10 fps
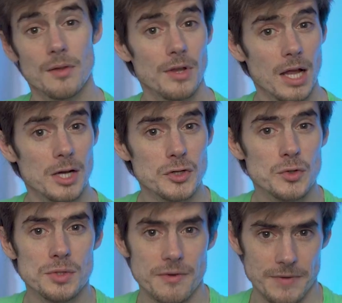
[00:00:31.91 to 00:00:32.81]
The largest
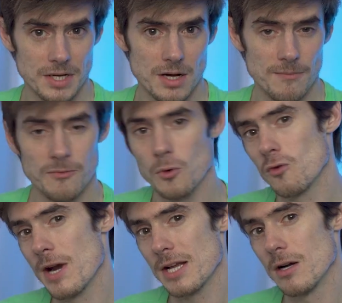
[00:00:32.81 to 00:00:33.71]
source of income for
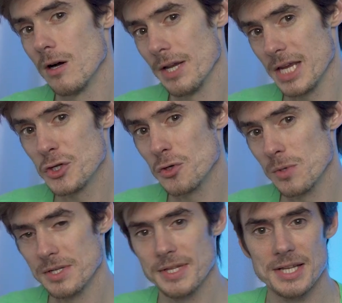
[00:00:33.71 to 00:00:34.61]
credit card
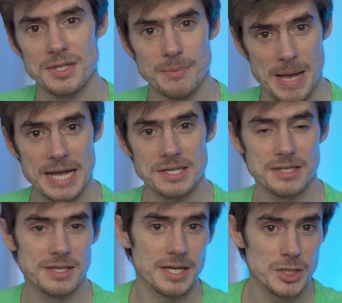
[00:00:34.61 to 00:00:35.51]
issuers, that's the
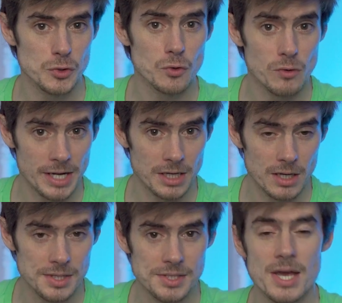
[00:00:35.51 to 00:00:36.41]
banks that issue credit
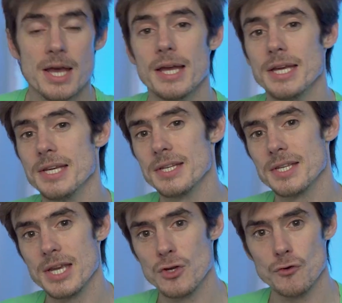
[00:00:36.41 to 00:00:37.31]
cards,
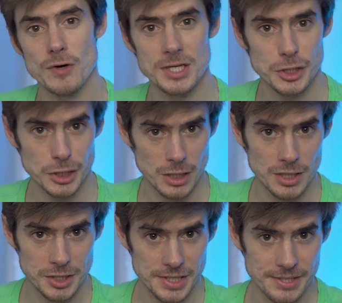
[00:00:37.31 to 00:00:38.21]
is interest
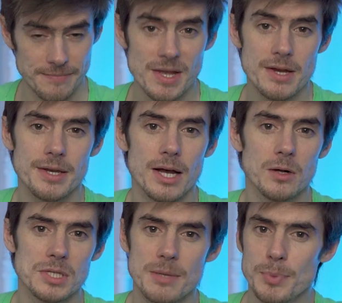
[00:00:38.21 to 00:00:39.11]
charges.
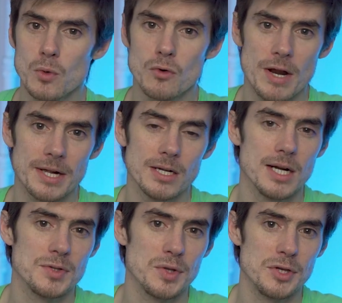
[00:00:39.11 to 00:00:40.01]
Now, typical credit
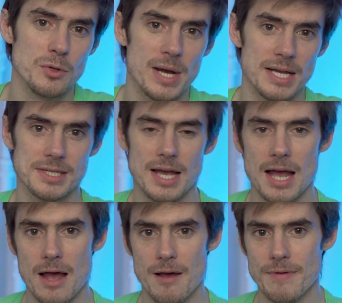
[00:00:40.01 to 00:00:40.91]
cards in the US
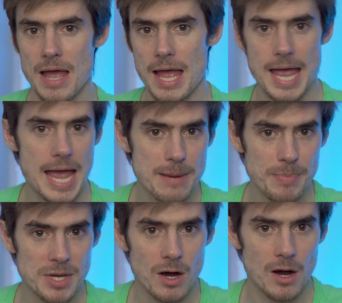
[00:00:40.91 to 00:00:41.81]
have
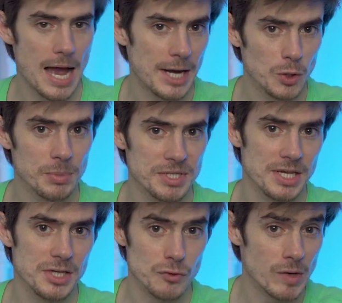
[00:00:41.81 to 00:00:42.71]
APR, annual
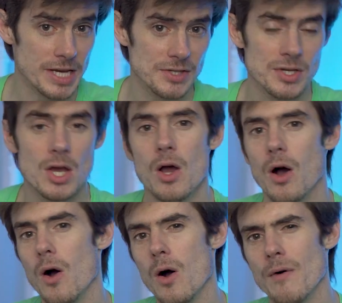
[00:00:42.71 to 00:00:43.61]
percentage rates,
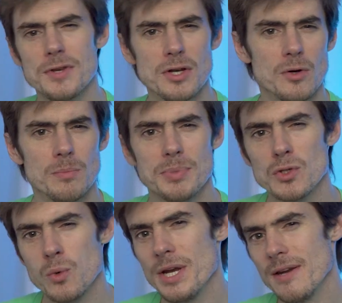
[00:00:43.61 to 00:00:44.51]
of, you know,
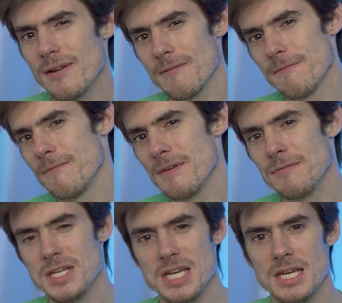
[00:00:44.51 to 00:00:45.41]
between
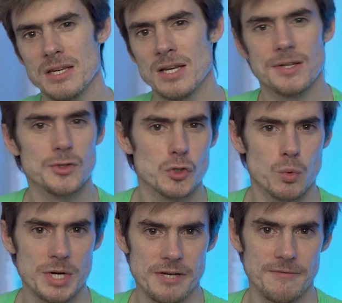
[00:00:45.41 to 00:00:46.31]
15 to
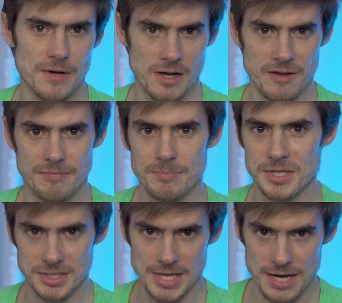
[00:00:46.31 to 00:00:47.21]

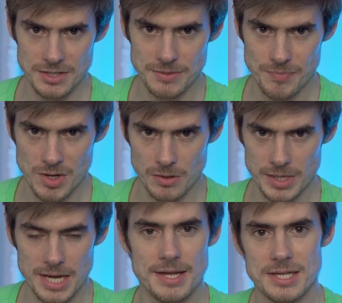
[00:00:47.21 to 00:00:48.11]
25%.
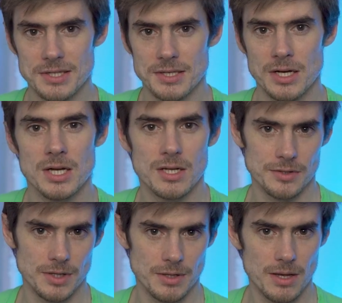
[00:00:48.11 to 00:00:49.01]
Okay, that's the,
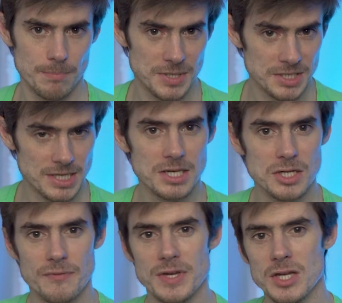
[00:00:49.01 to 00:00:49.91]
the
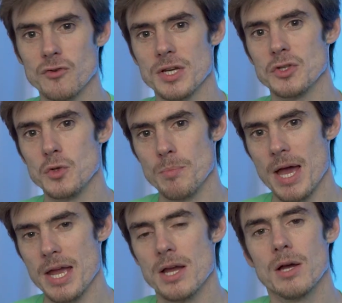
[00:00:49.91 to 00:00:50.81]
percentage of interest you
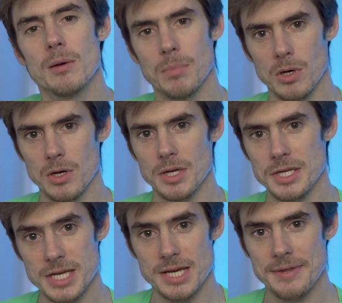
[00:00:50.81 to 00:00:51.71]
pay per
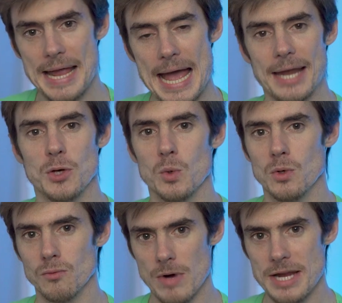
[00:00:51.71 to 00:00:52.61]
year, the
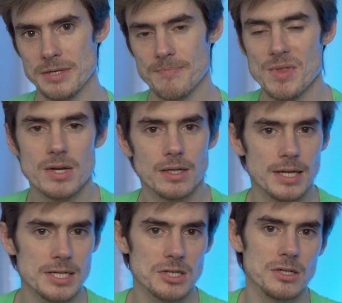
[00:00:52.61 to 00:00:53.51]
annual rate.
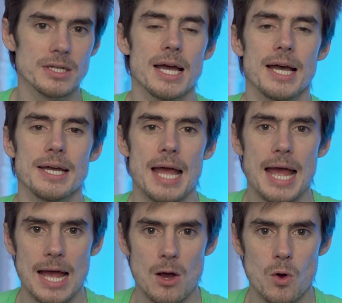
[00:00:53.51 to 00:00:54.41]
Let's look at
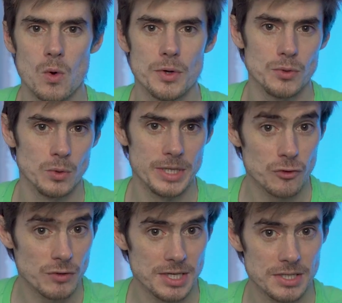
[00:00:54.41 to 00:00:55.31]
how your
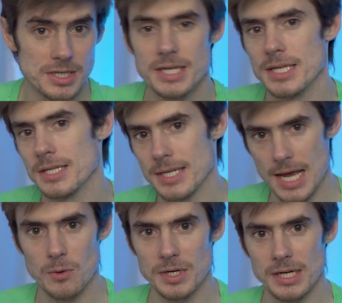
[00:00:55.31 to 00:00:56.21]
interest is
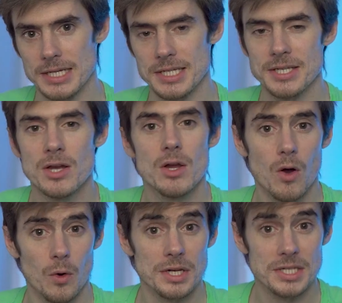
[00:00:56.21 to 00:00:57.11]
calculated
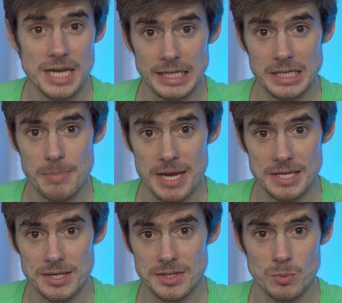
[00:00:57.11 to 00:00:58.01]
on a daily
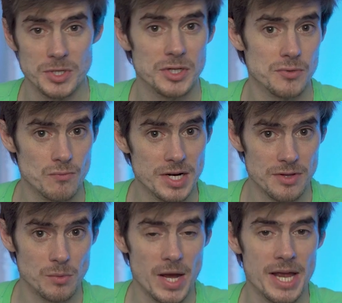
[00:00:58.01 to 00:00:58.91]
basis, which is really
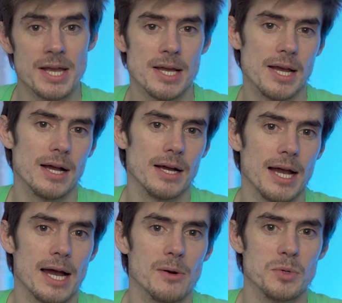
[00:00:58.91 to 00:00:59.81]
the way uh,
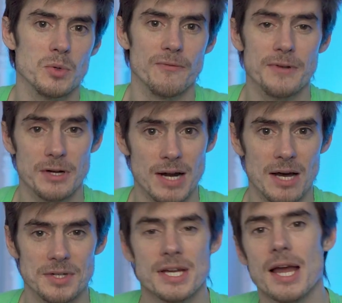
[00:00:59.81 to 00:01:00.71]
how you would figure
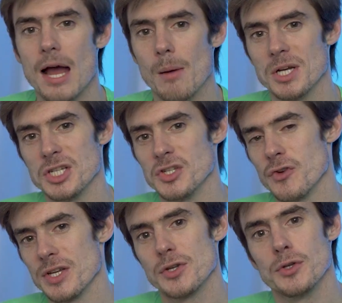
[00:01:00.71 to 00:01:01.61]
out how much
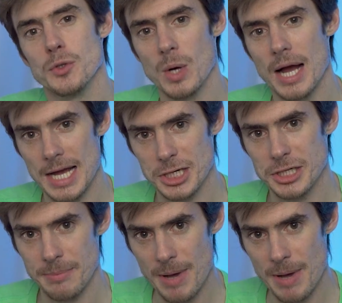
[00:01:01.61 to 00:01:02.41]
interest you are actually